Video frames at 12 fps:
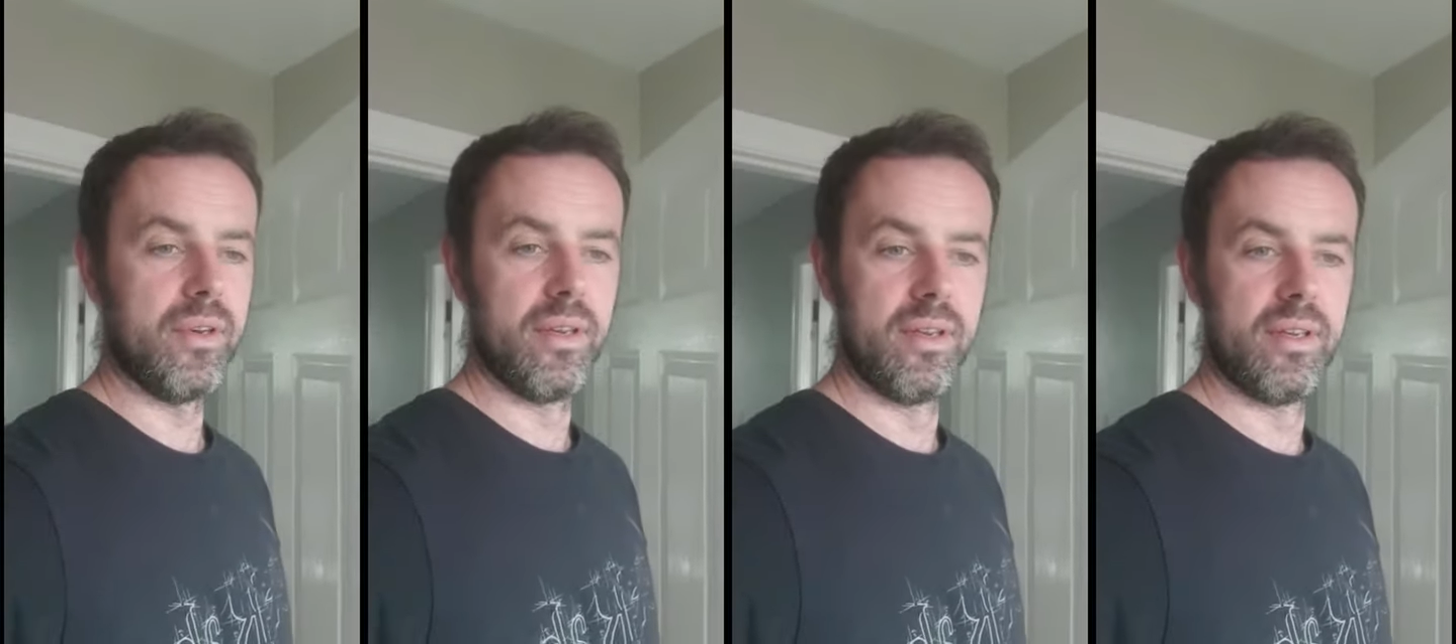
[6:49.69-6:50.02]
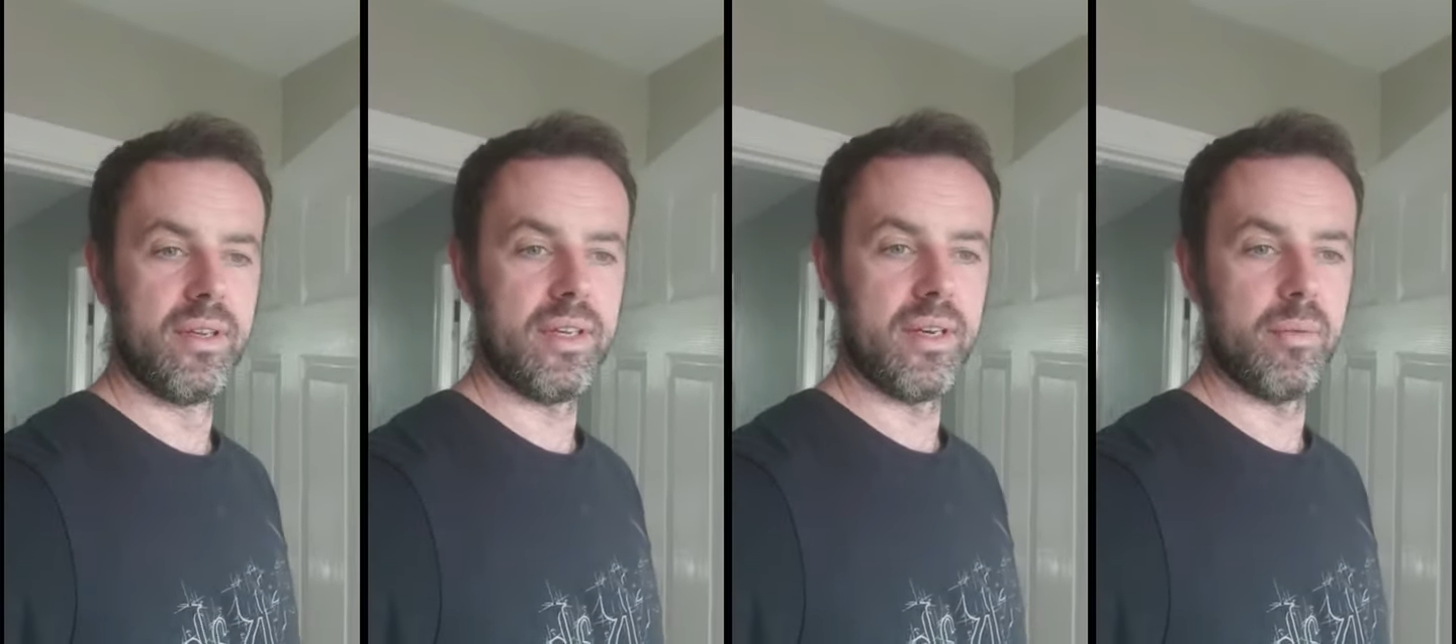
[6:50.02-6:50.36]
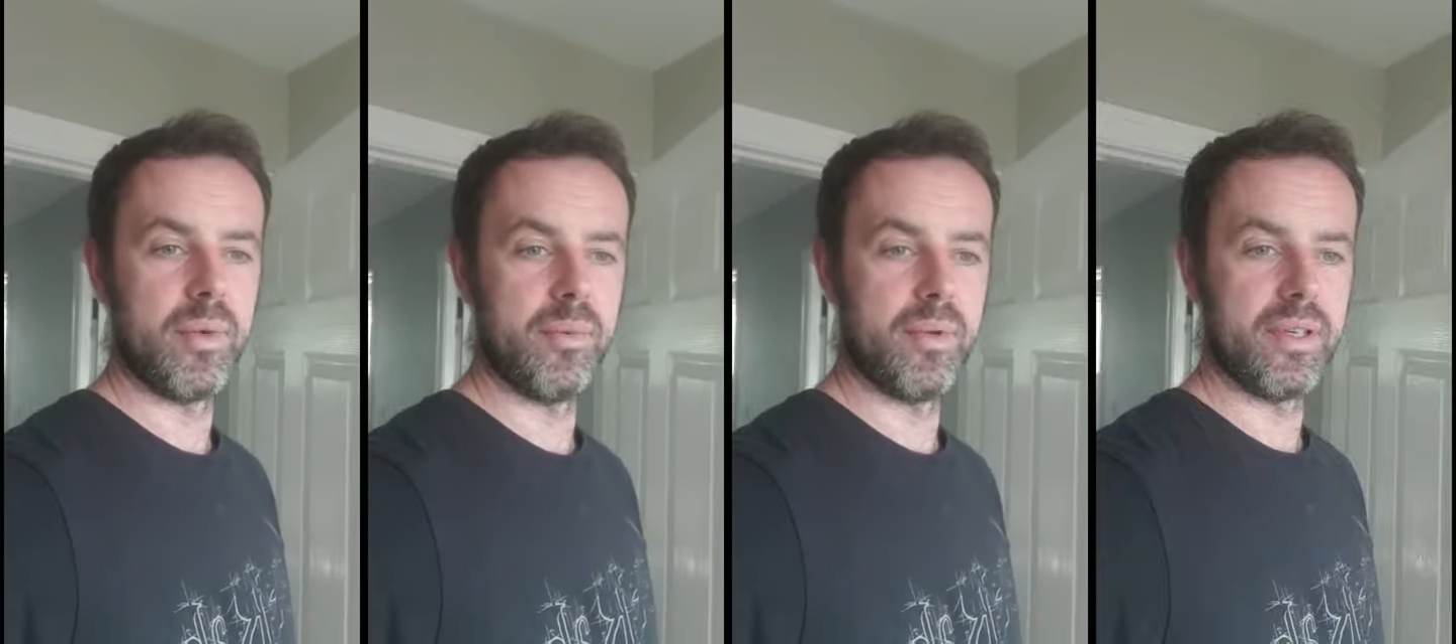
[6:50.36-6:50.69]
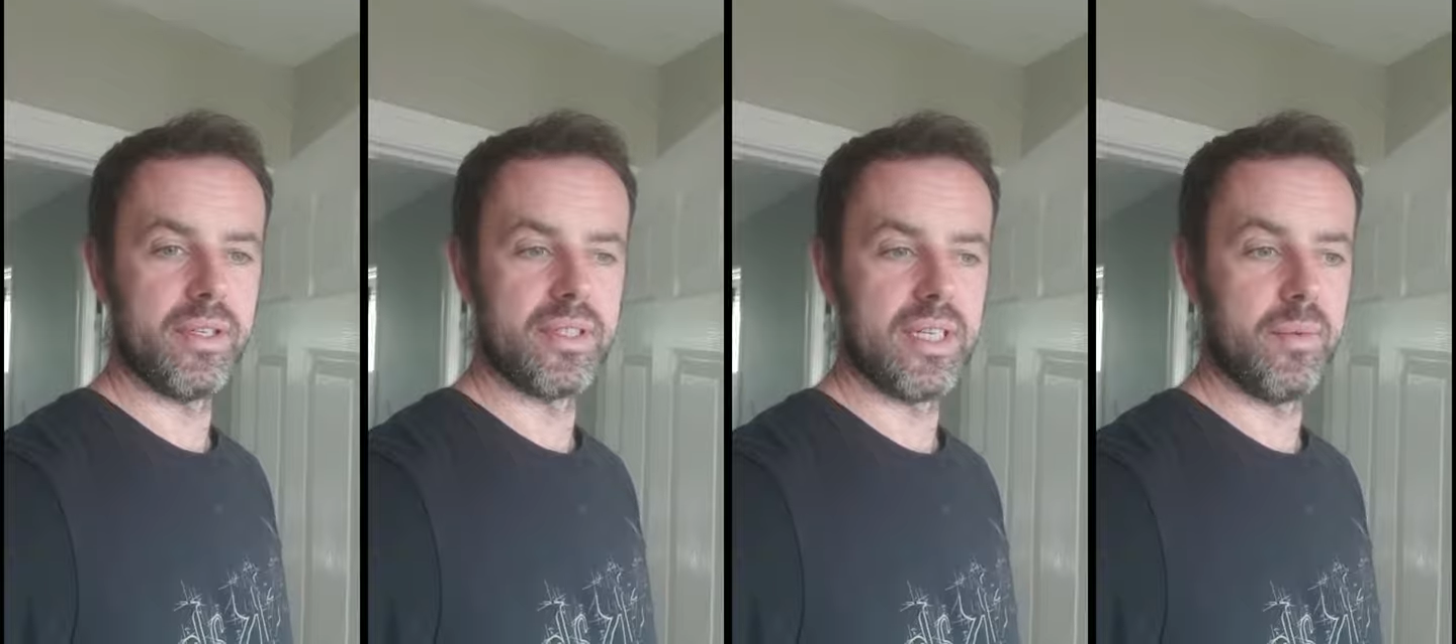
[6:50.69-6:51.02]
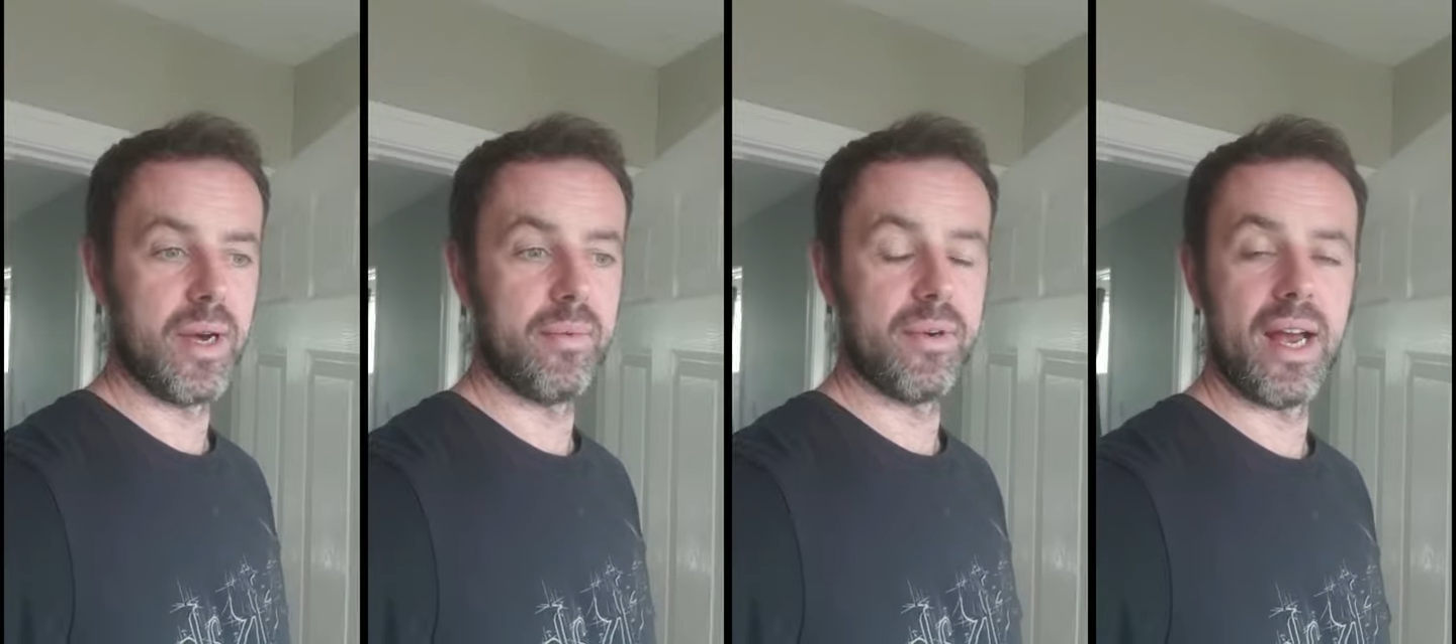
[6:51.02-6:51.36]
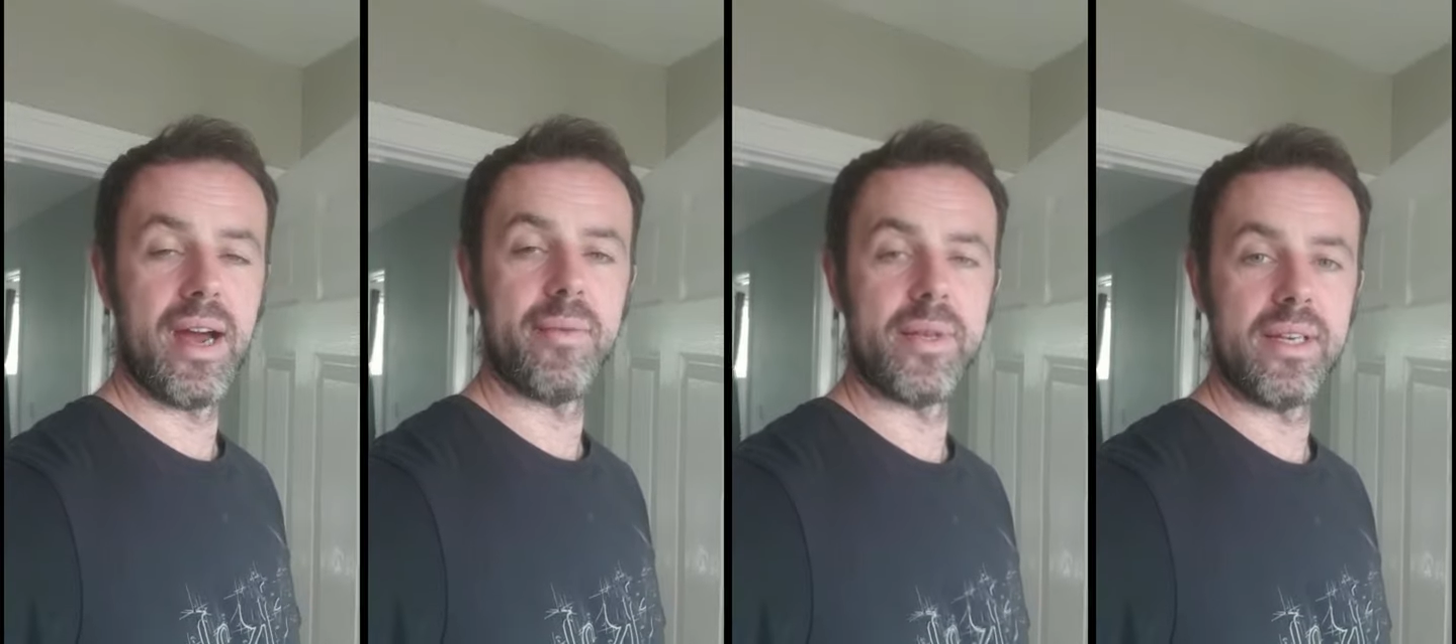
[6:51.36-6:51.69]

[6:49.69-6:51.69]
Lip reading: and you know, people can see where we're at.